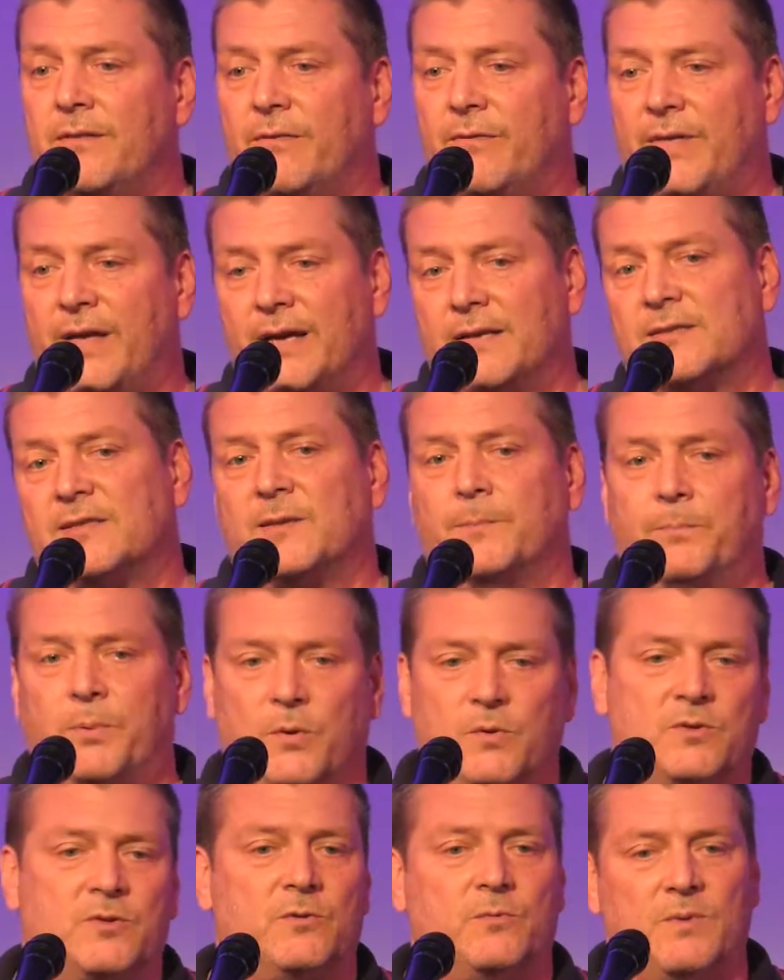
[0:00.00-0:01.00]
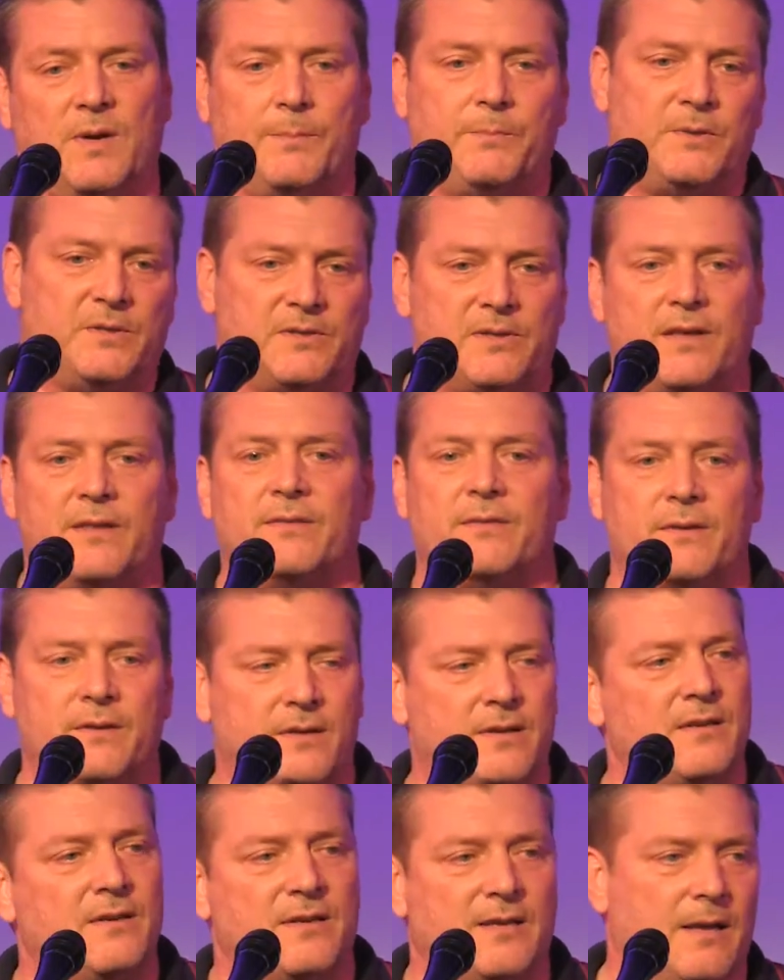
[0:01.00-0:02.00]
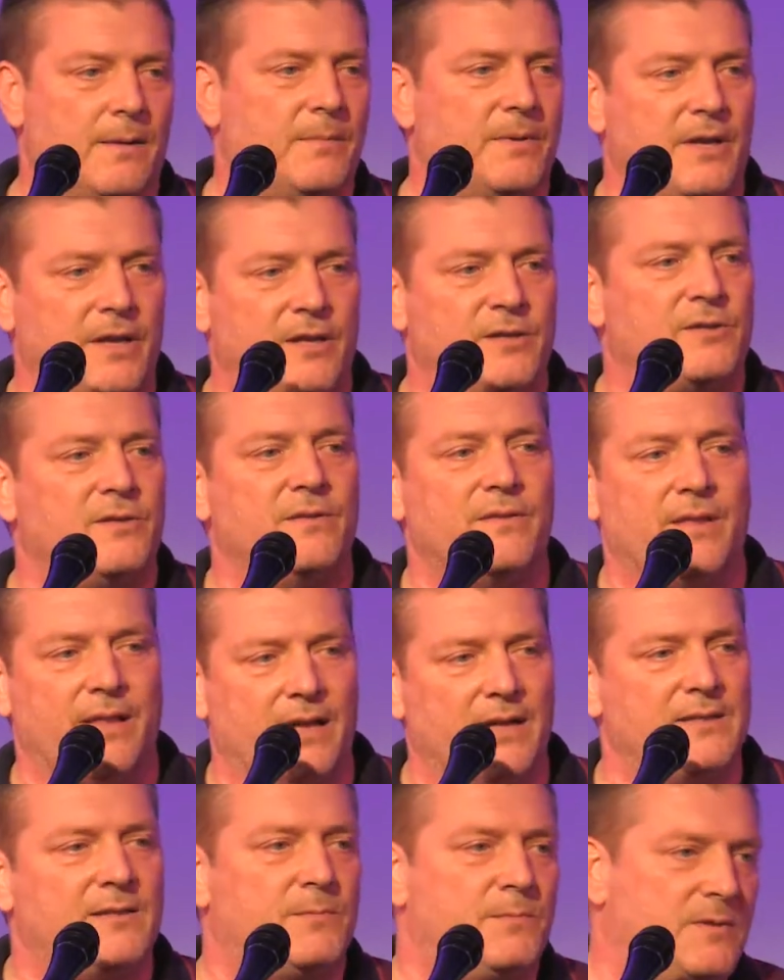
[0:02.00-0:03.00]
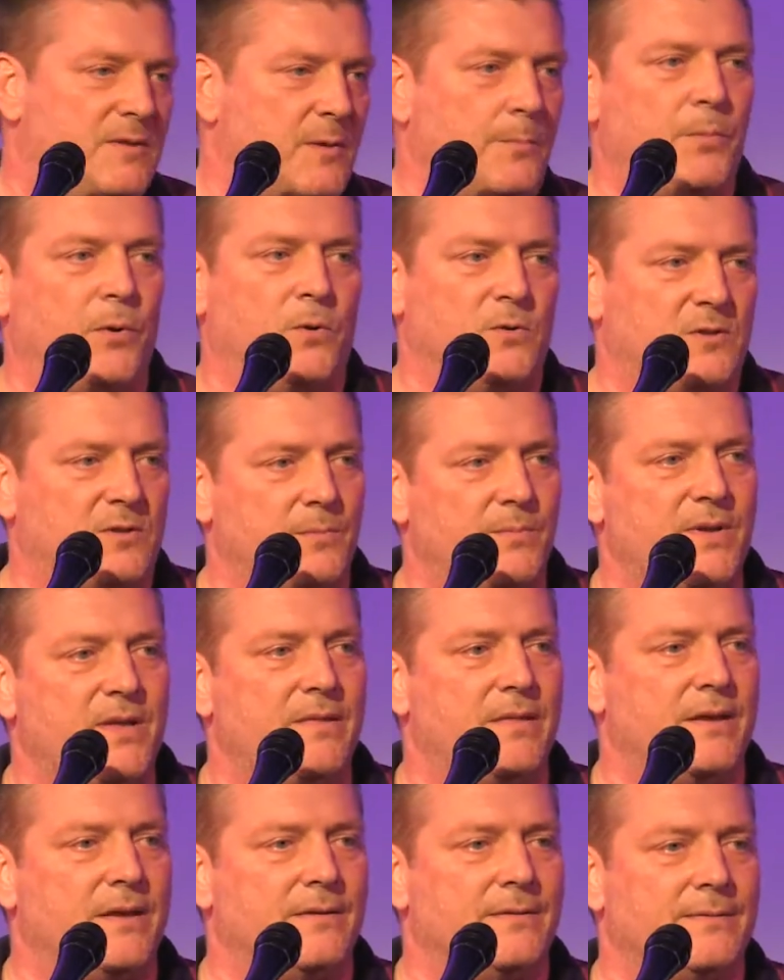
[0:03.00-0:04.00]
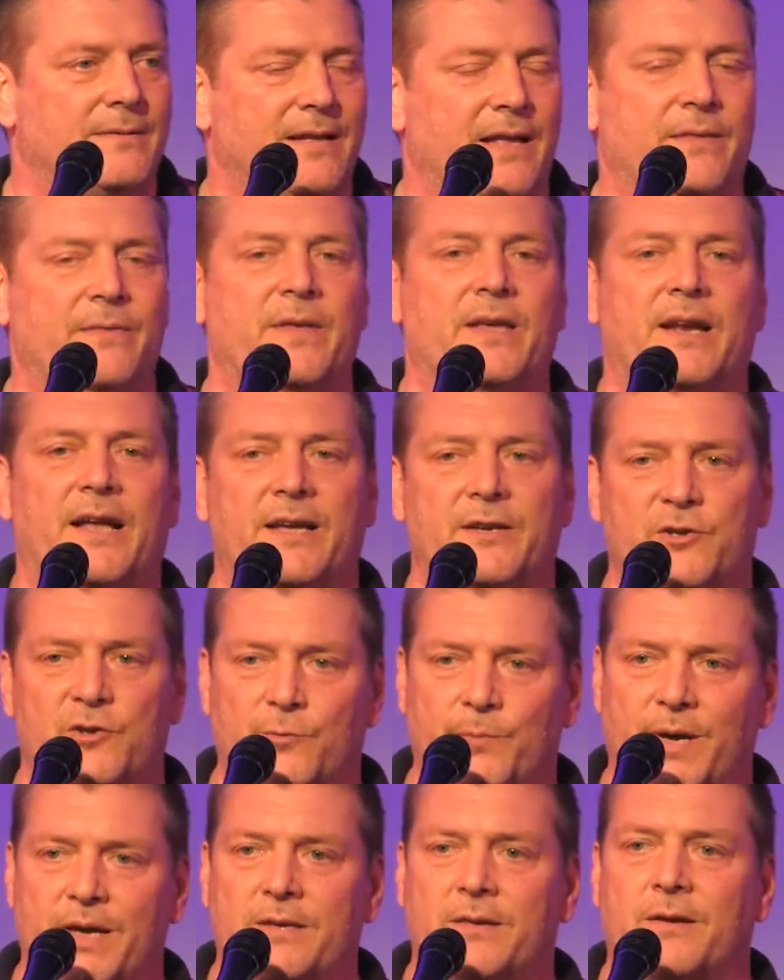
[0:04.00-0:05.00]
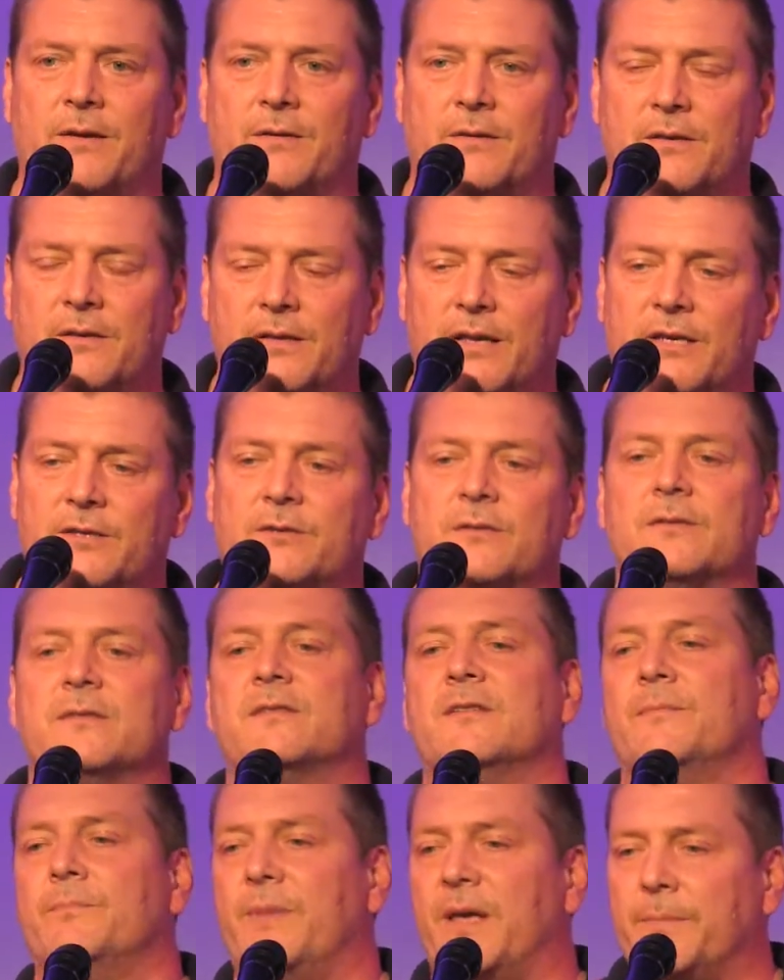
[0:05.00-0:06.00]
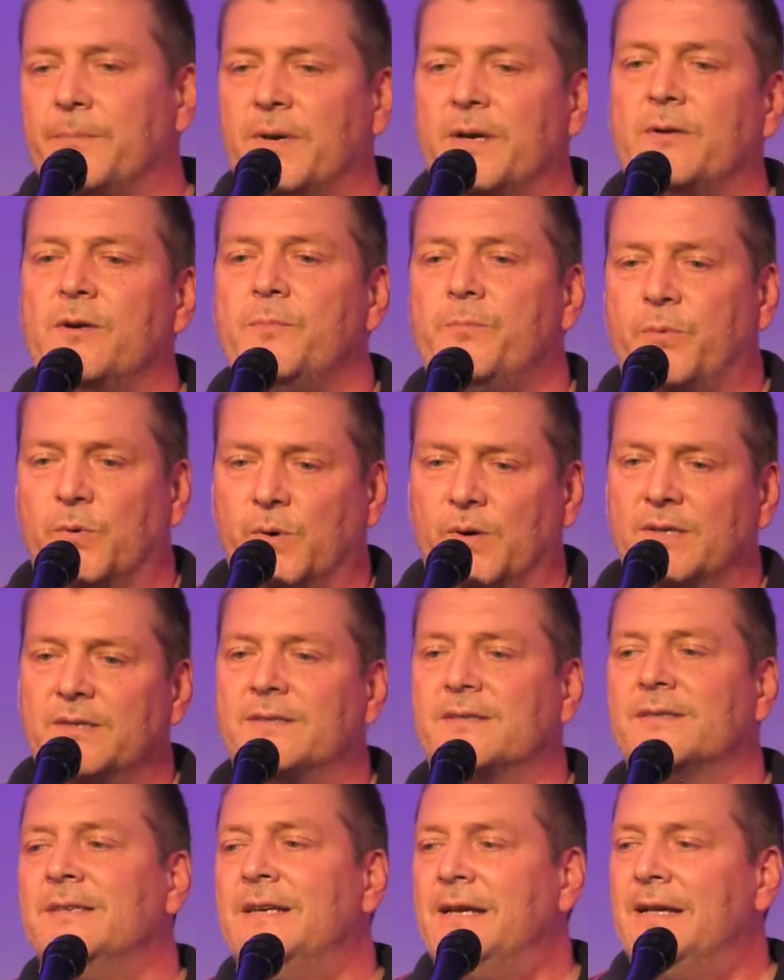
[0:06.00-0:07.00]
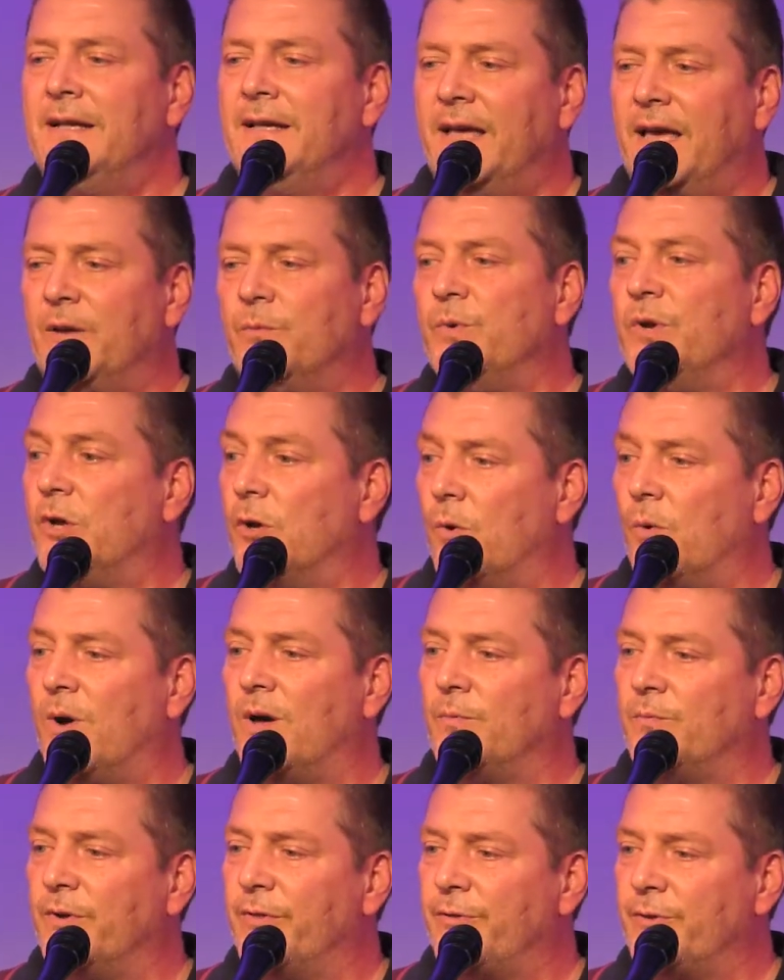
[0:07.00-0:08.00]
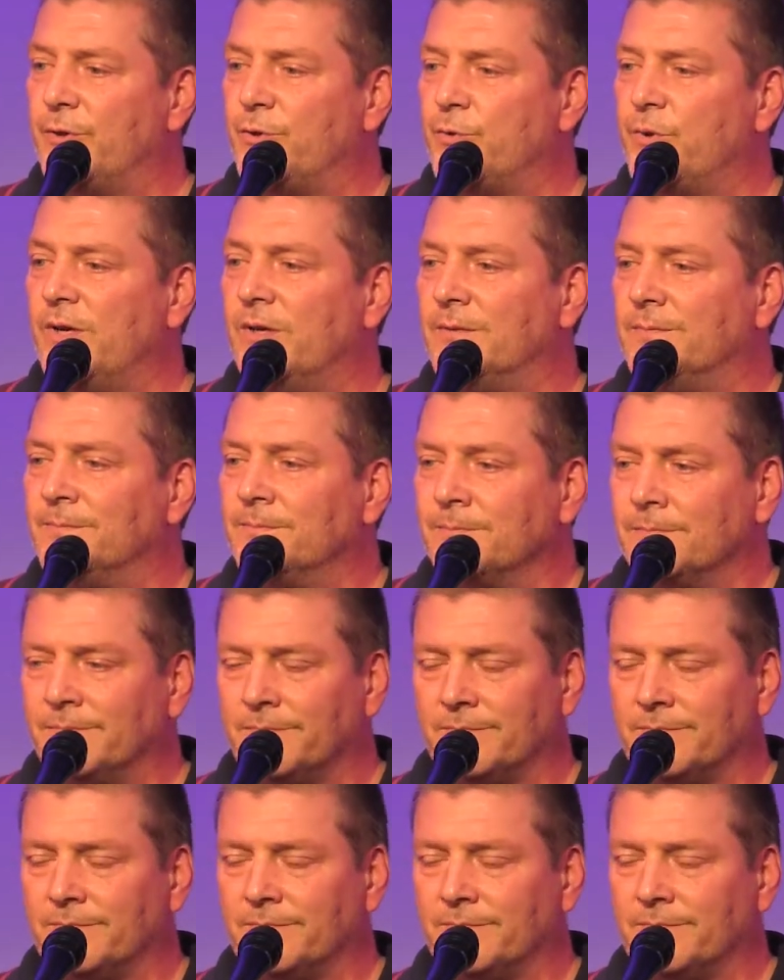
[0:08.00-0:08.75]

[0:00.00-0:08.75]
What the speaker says: that's supposed to represent the contamination that's supposed to be there. And then I do my calculations and make my reports, and we go on with the drill.